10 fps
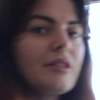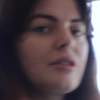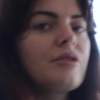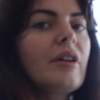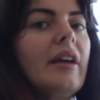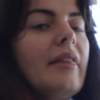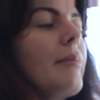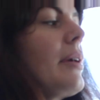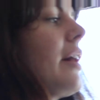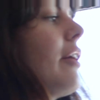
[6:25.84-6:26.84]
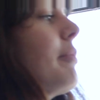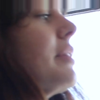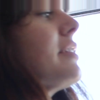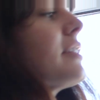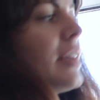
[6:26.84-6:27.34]
it straight. That might help
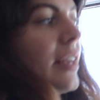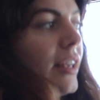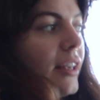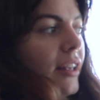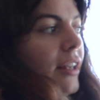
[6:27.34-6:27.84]
me see